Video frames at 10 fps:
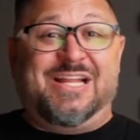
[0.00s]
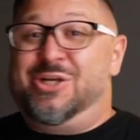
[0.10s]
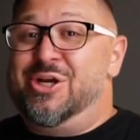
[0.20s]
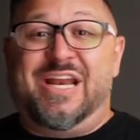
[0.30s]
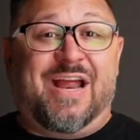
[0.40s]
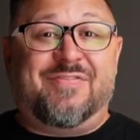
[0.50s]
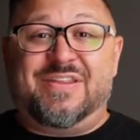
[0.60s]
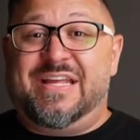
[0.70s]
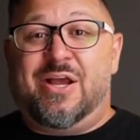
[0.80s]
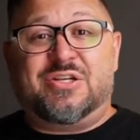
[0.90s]
Like you're getting
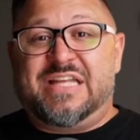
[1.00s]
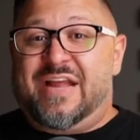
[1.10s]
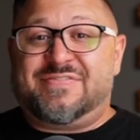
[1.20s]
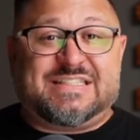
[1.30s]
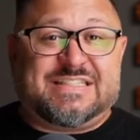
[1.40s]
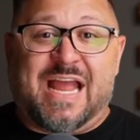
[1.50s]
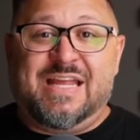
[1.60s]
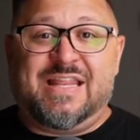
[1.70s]
everything else else, they have to sign